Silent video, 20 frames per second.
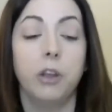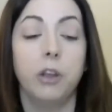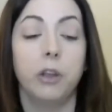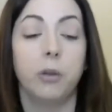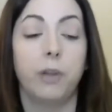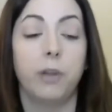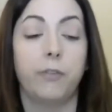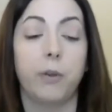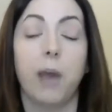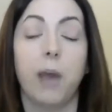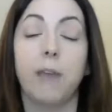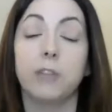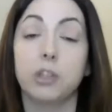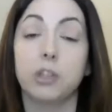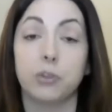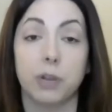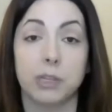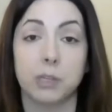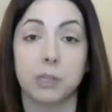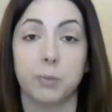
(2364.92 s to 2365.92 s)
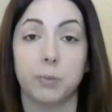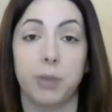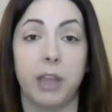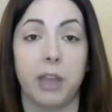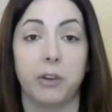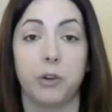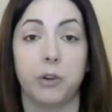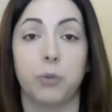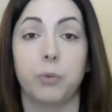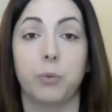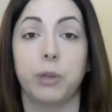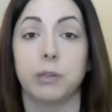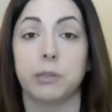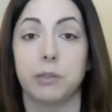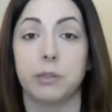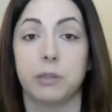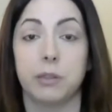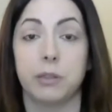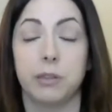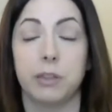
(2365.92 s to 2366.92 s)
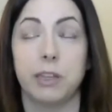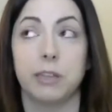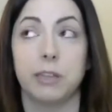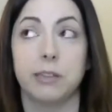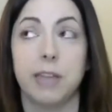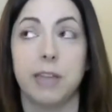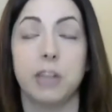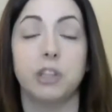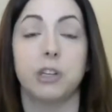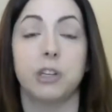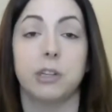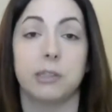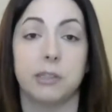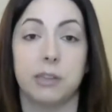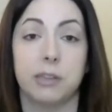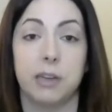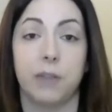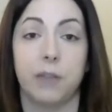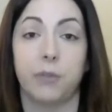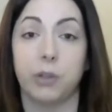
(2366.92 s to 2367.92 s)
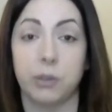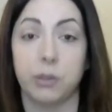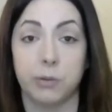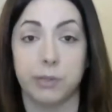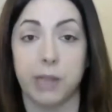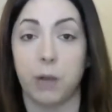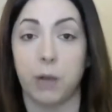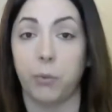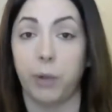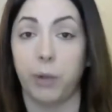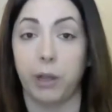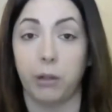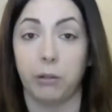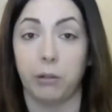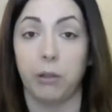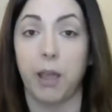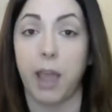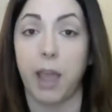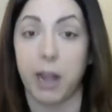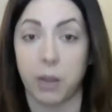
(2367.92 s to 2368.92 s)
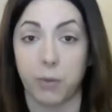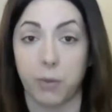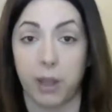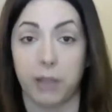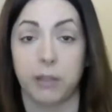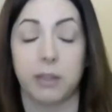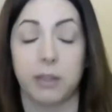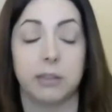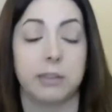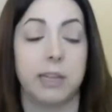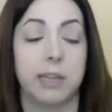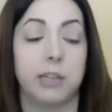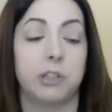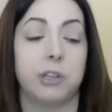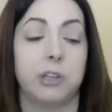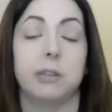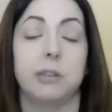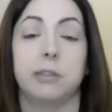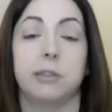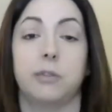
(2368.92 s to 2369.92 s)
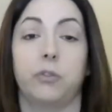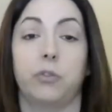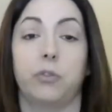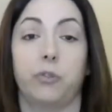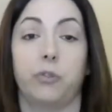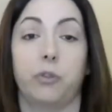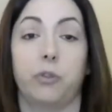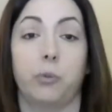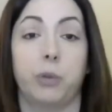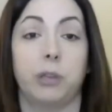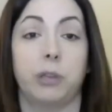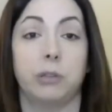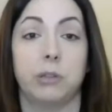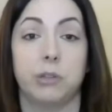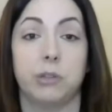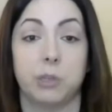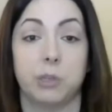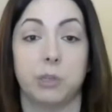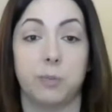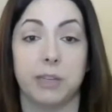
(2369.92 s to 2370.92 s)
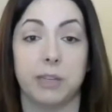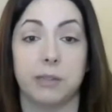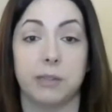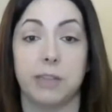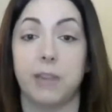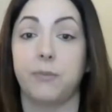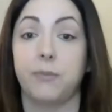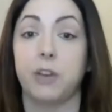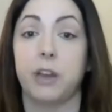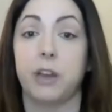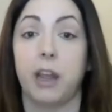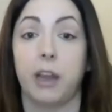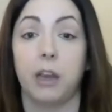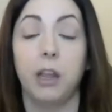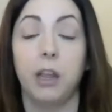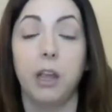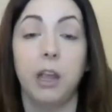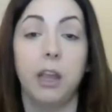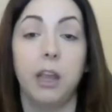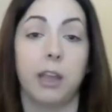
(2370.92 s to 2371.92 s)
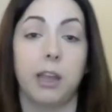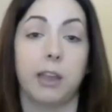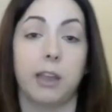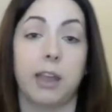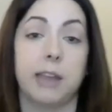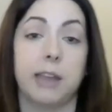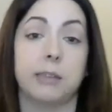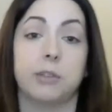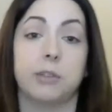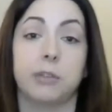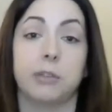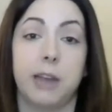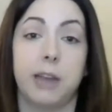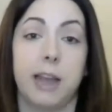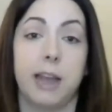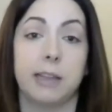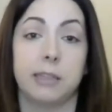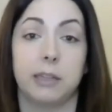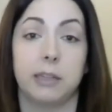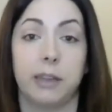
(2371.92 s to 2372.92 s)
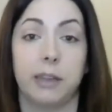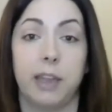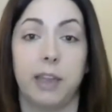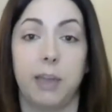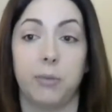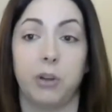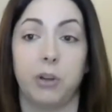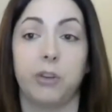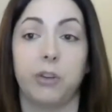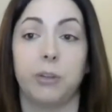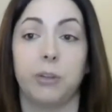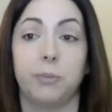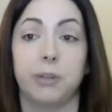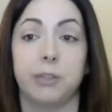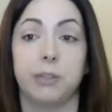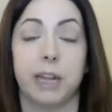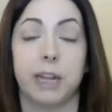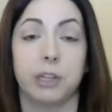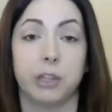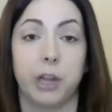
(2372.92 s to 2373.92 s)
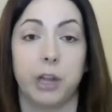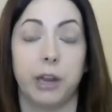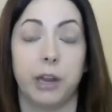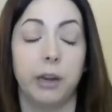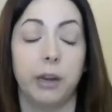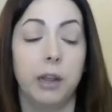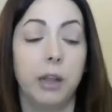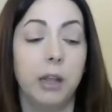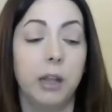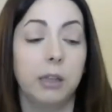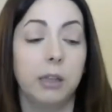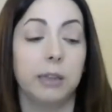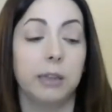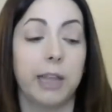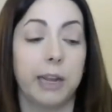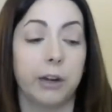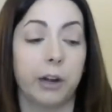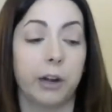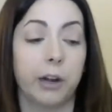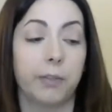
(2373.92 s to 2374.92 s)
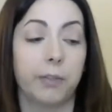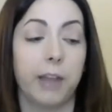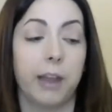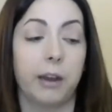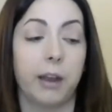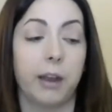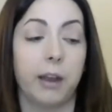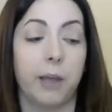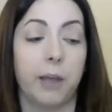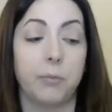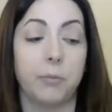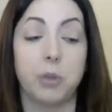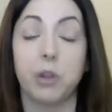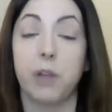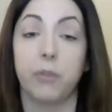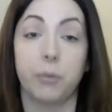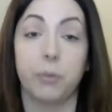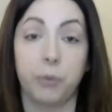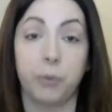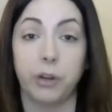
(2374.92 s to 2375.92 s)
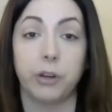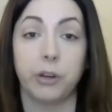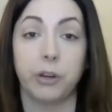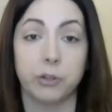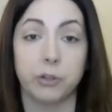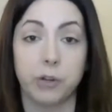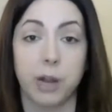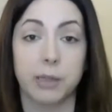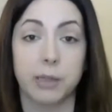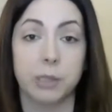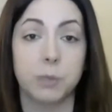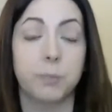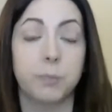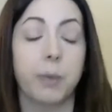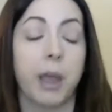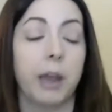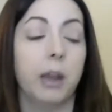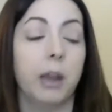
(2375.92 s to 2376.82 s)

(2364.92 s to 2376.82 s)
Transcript: if you have a trust plan, your will's, the intention is to never use that will anyway. The intention is for the will to just be a safety net in case there's an asset that came into your possession later that you never put in your trust. But